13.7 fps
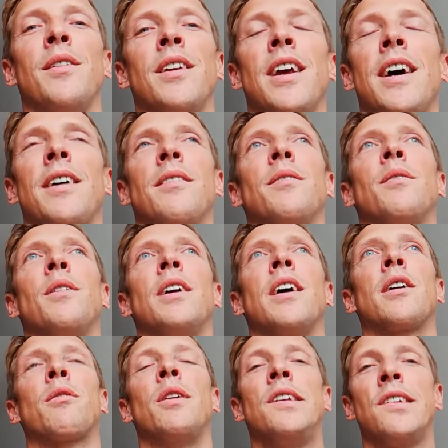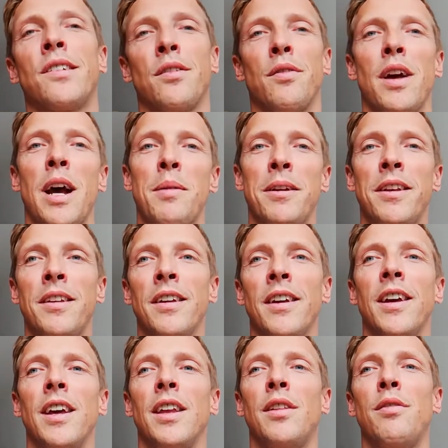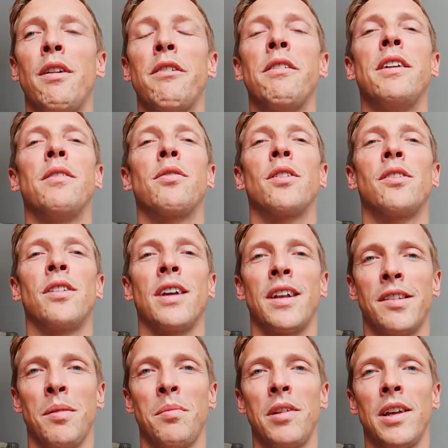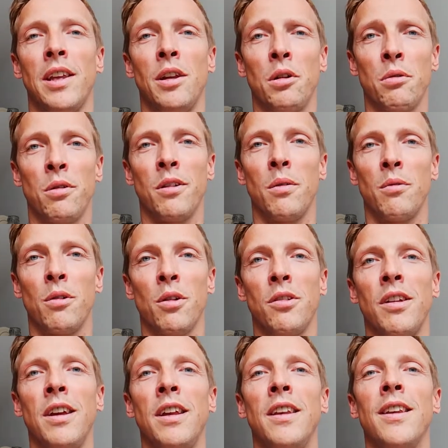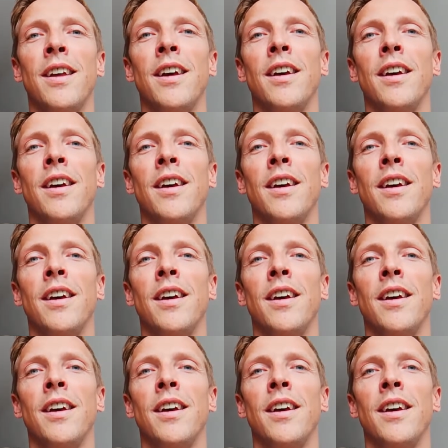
yeah, we are creatures of habit. It's very difficult to get something in your routine